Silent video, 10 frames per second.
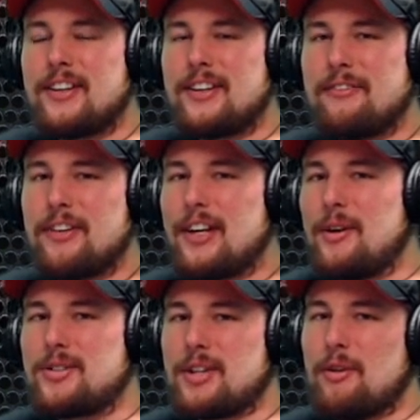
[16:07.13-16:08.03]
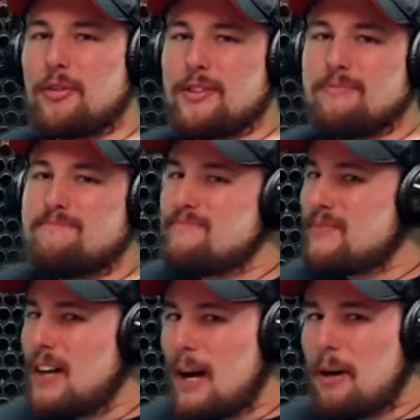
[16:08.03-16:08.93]
Video's over.
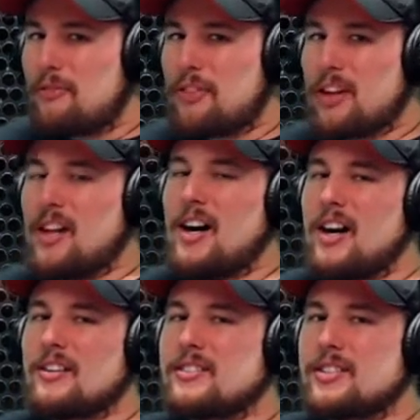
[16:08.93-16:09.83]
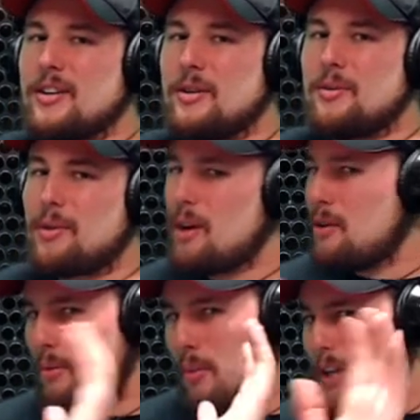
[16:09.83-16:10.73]
I'm off the clock, so go
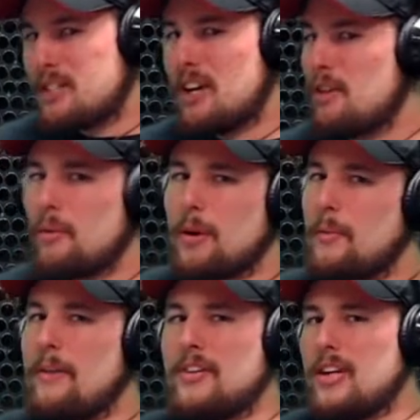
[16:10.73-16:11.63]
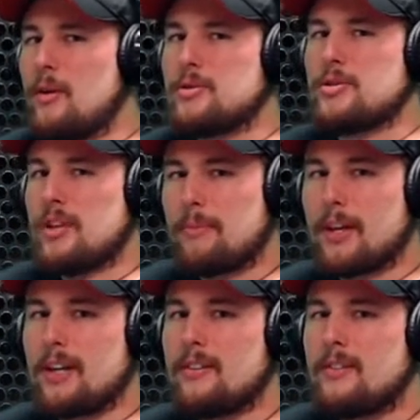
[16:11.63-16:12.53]
watch another one of my videos or
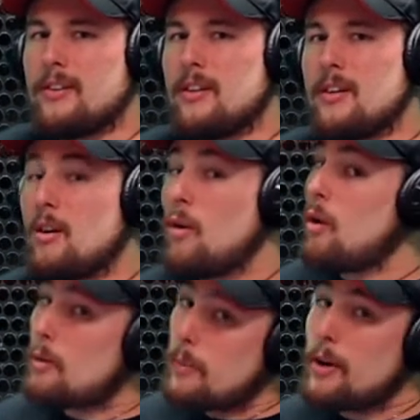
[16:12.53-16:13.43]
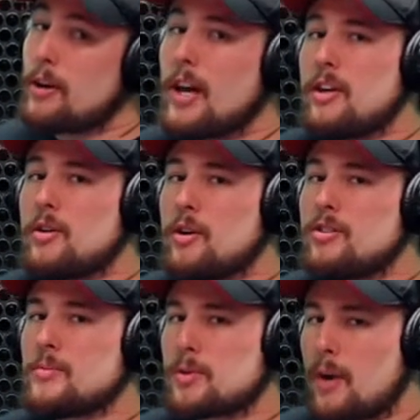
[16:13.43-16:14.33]
something. Or better yet, you could
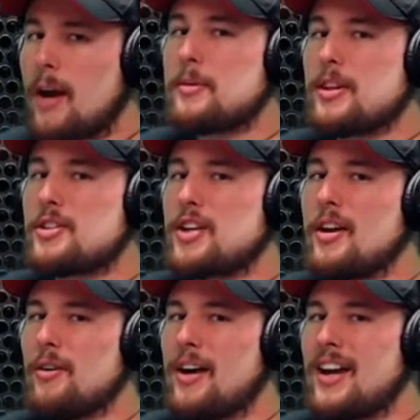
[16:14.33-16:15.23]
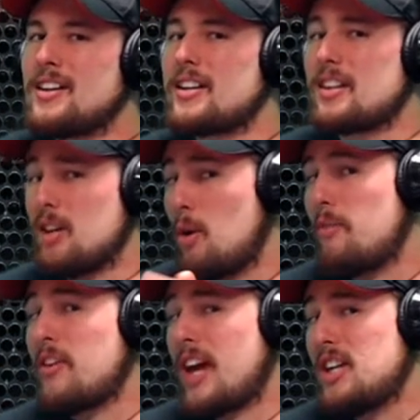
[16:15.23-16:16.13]
subscribe to the channel and click the
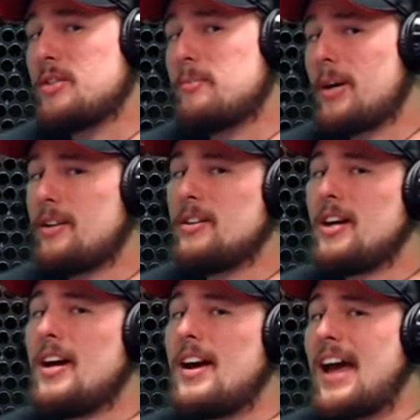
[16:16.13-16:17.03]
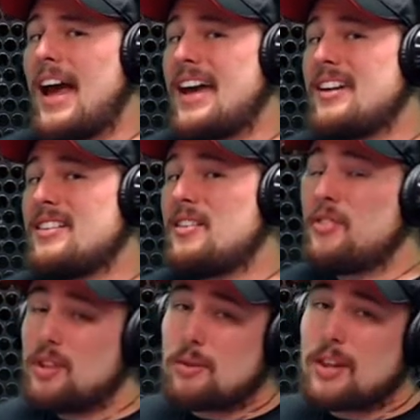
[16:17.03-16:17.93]
notification bell, and if you
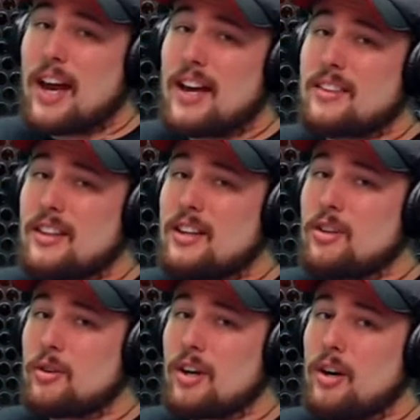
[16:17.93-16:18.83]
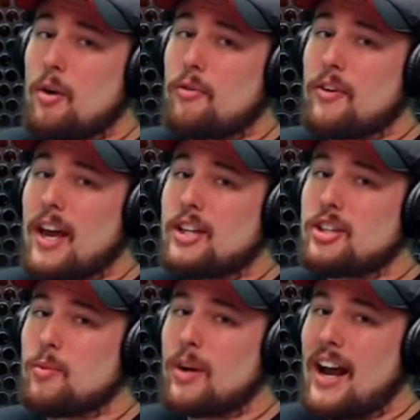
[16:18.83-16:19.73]
do that, then you'll get a
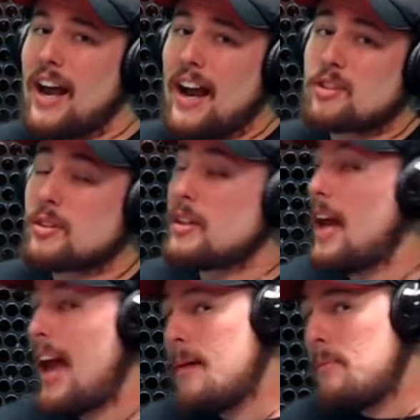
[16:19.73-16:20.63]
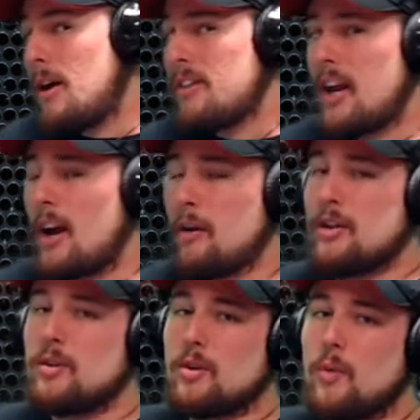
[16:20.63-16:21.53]
notification when I actually am on the air and
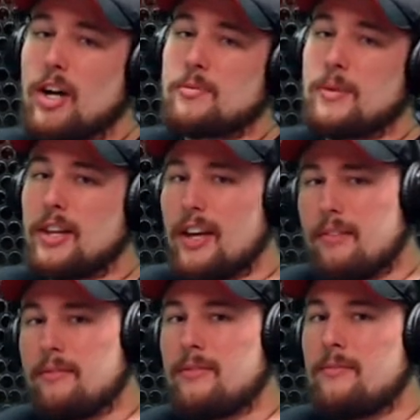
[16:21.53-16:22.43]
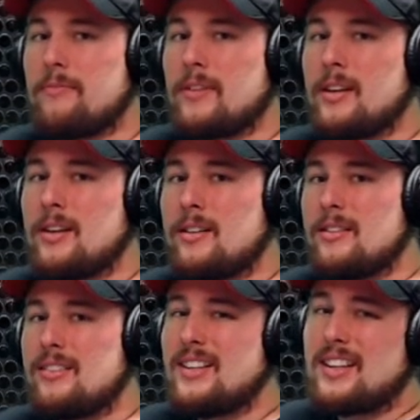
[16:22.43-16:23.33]
you can watch me then.
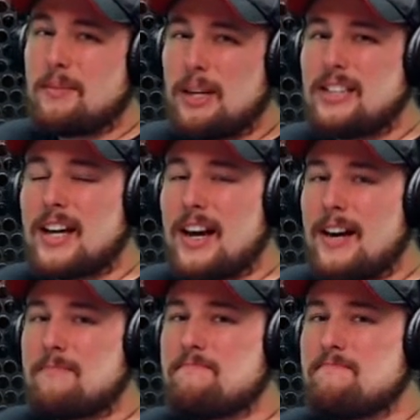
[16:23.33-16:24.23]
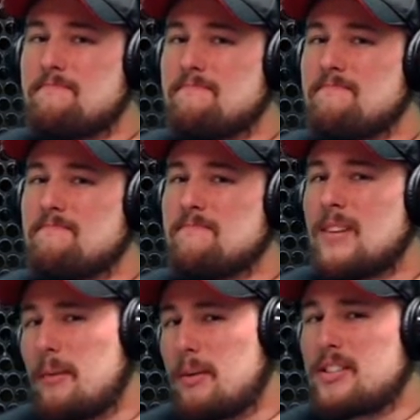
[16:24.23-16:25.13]
In the meantime,
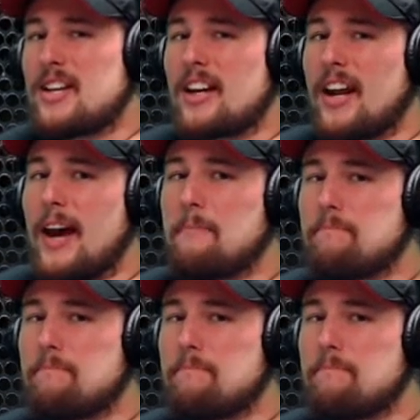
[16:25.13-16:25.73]
I'm going to take a nap.